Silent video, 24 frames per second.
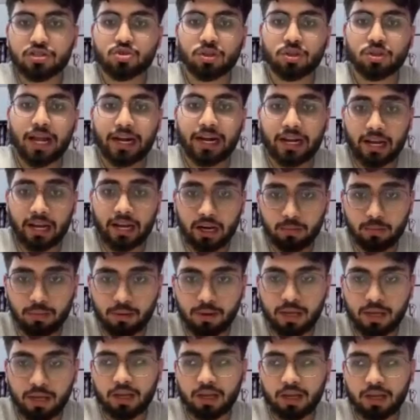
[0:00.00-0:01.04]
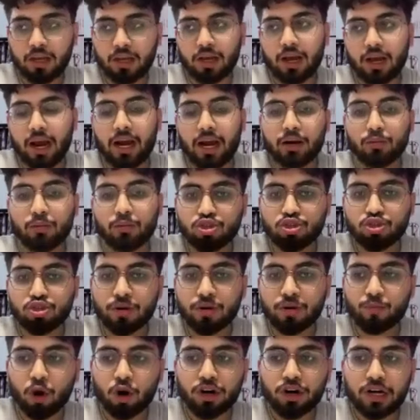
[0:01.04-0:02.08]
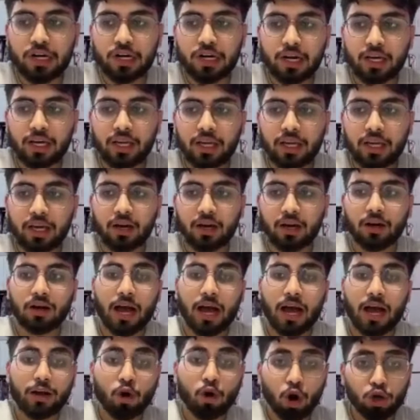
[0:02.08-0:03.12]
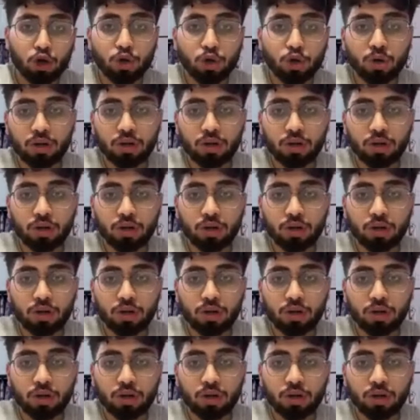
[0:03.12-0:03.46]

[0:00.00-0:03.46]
So that helped me, and most importantly, I got